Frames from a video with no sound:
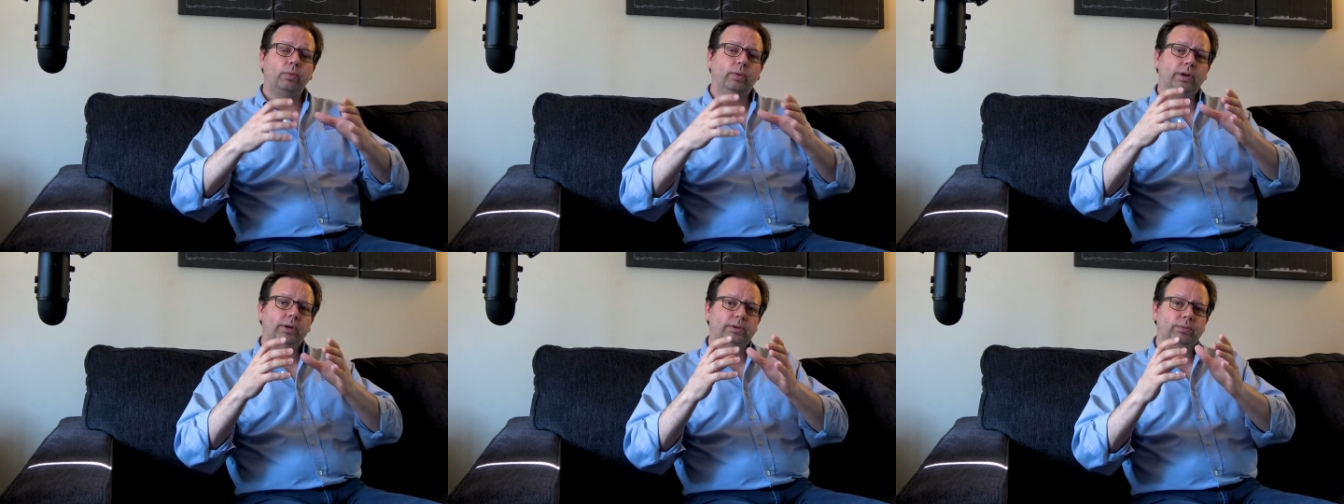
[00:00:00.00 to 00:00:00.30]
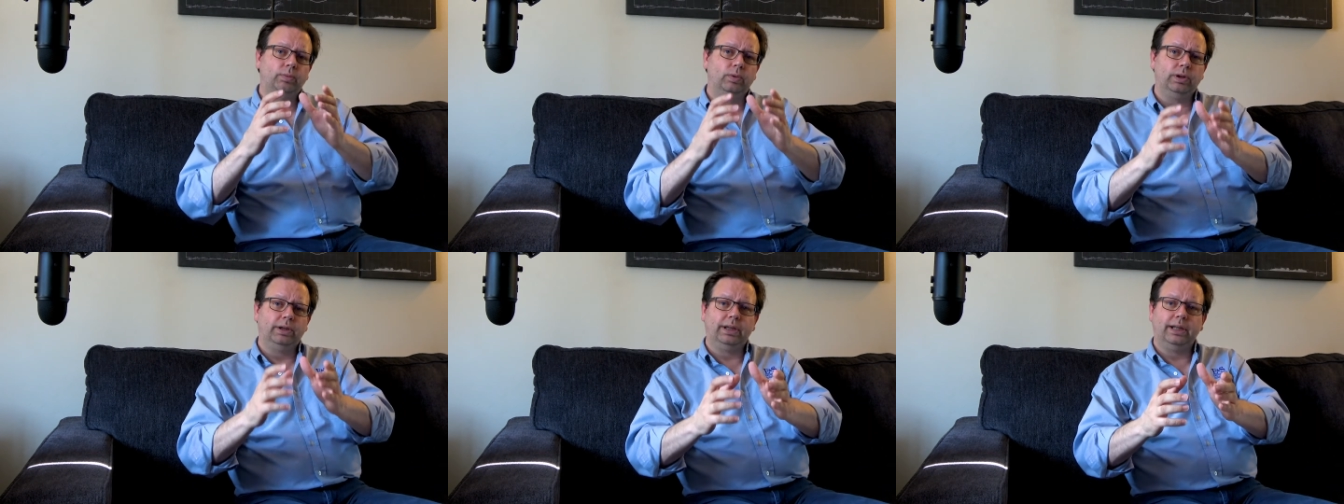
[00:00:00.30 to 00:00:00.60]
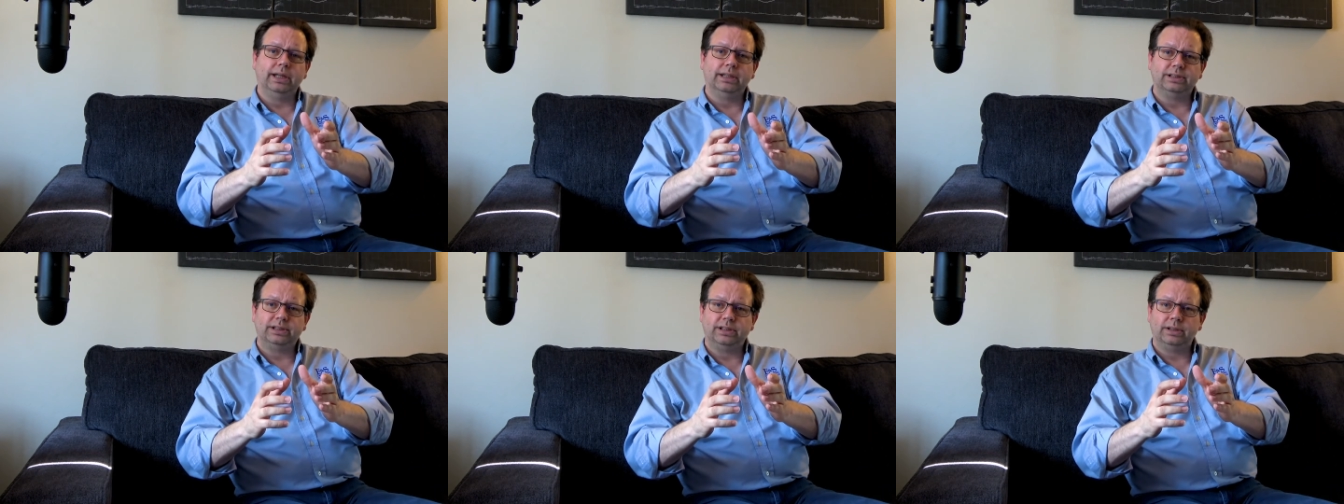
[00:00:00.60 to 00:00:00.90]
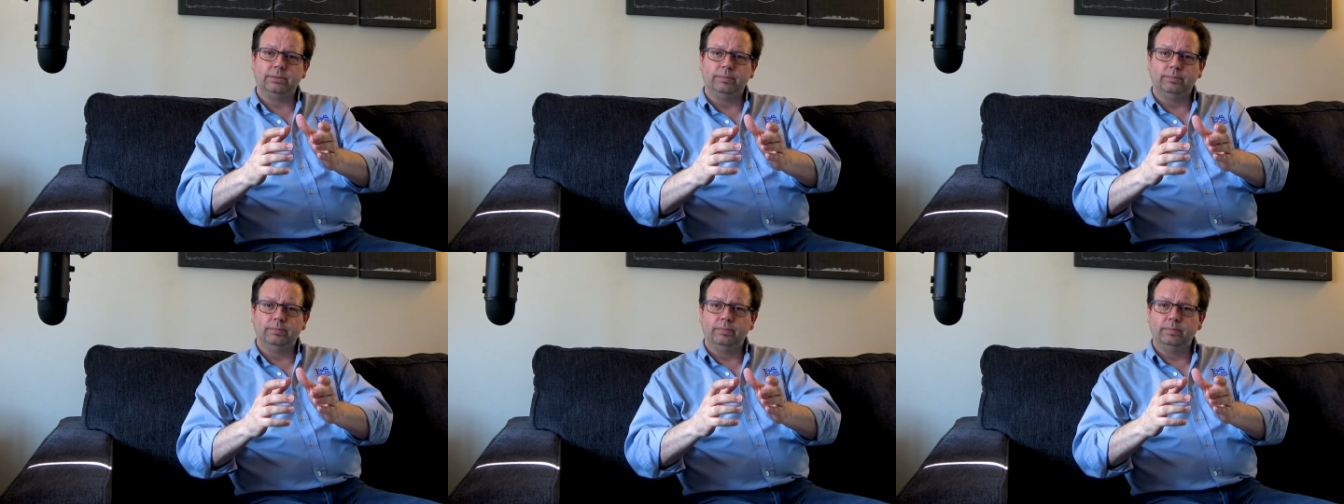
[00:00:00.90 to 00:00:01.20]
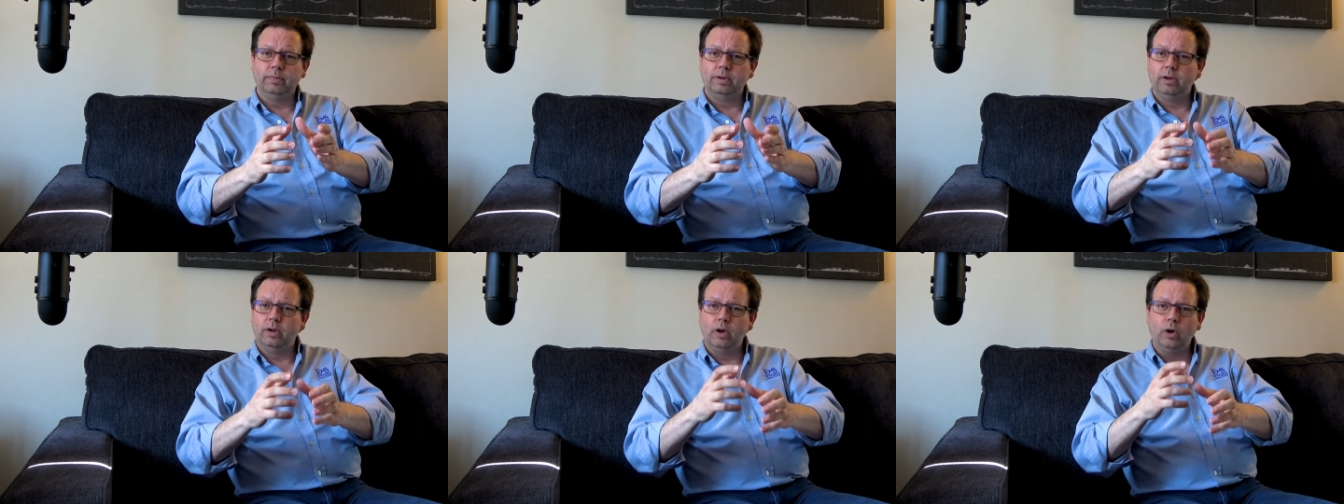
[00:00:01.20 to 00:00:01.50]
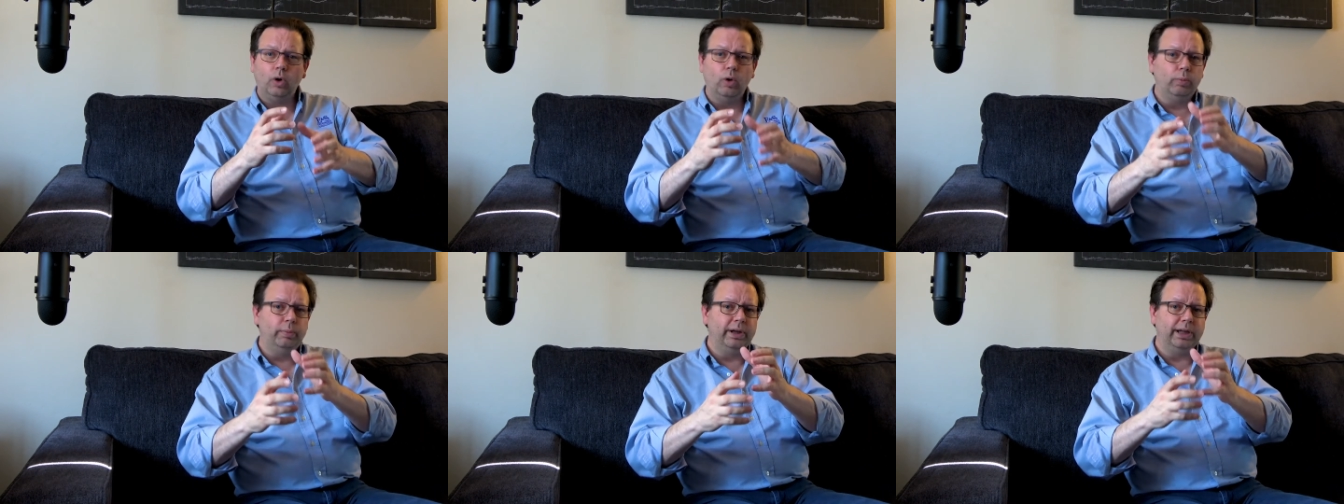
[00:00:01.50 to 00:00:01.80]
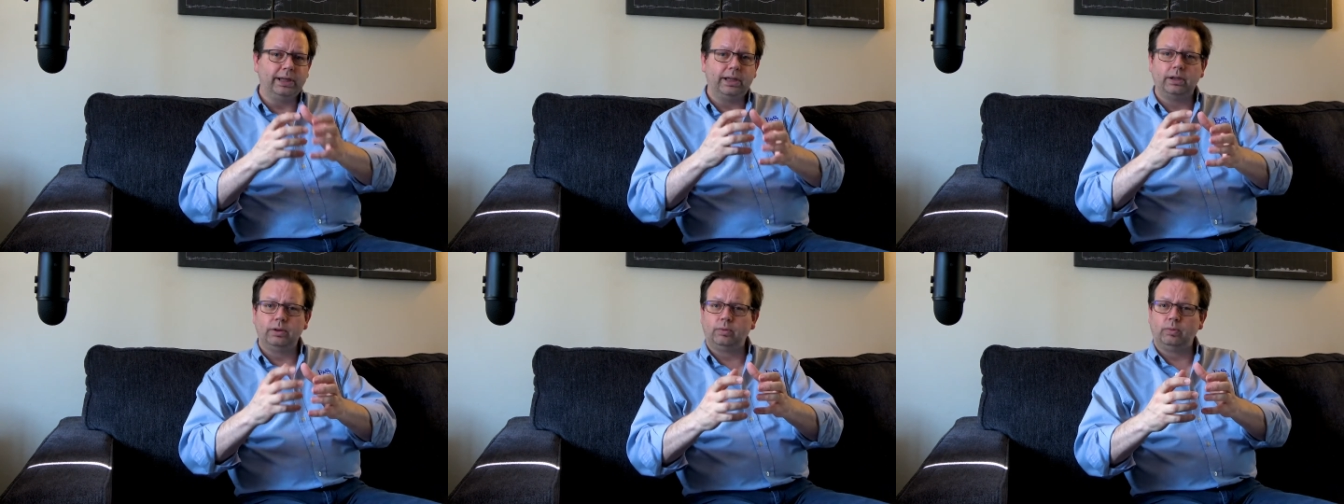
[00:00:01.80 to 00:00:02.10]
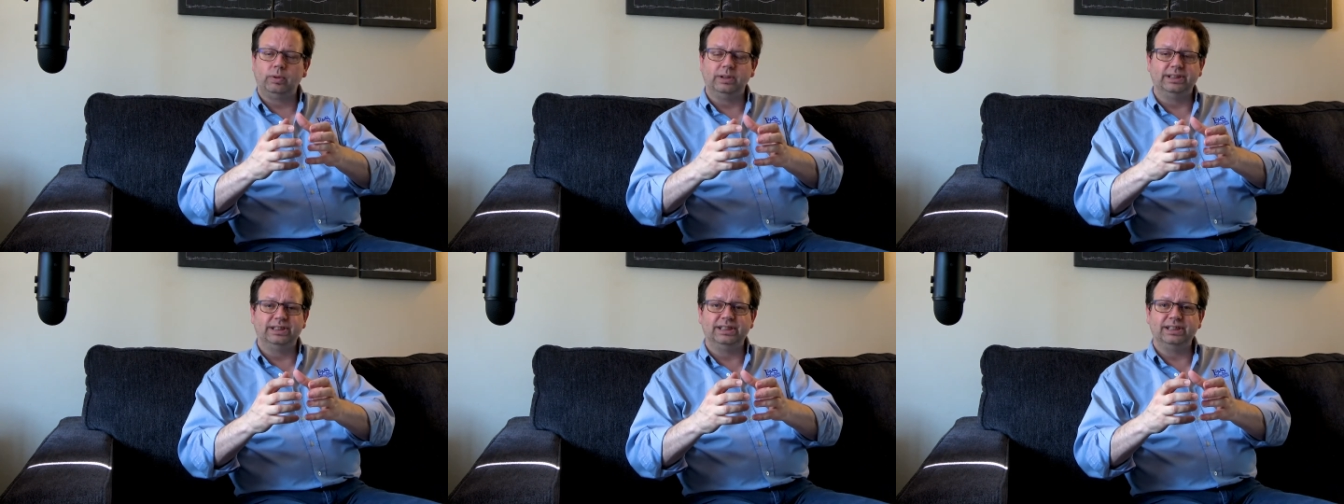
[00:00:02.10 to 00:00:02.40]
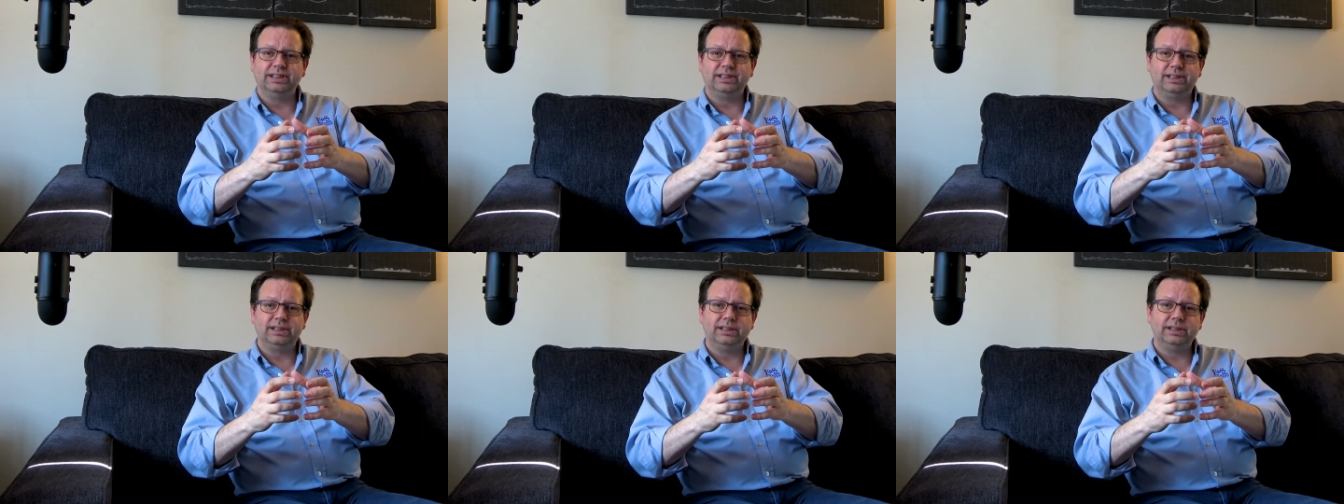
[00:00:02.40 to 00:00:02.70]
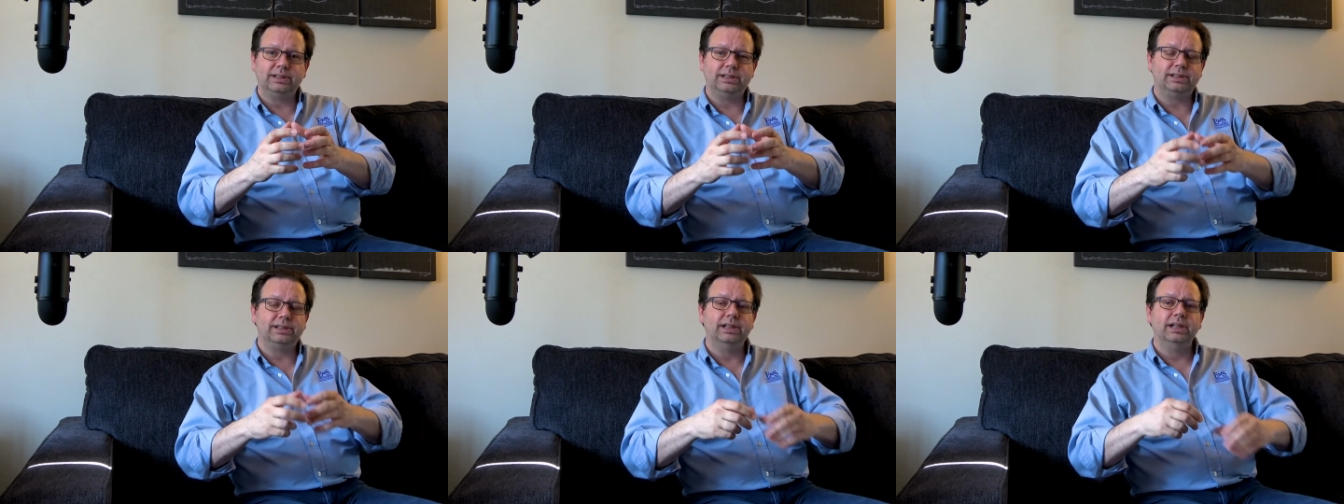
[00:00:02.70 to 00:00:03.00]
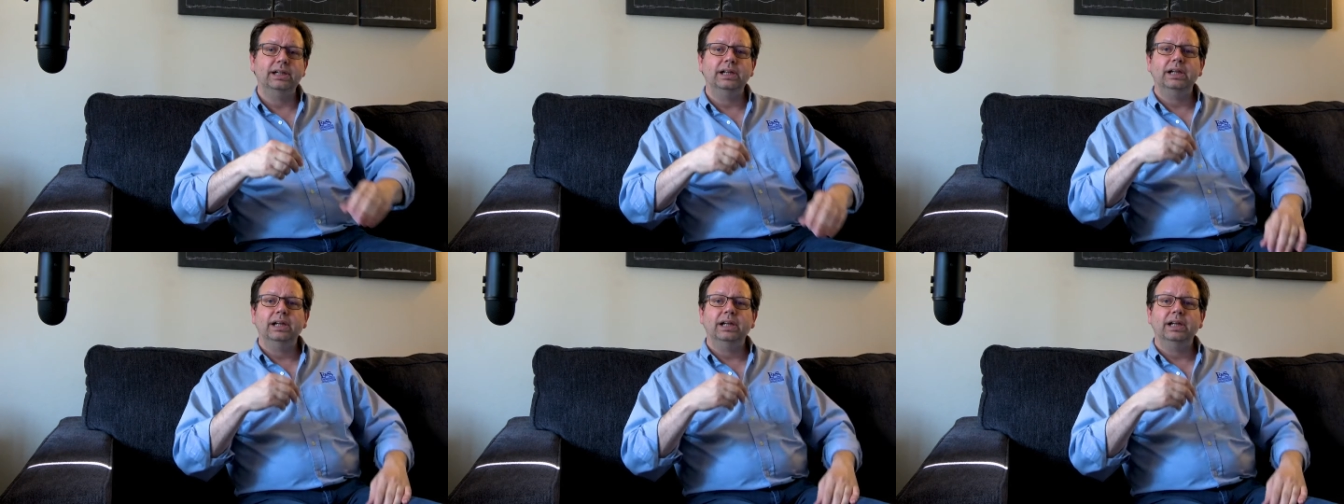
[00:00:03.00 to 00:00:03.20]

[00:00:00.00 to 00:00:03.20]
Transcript: we would get some ohmic resistance,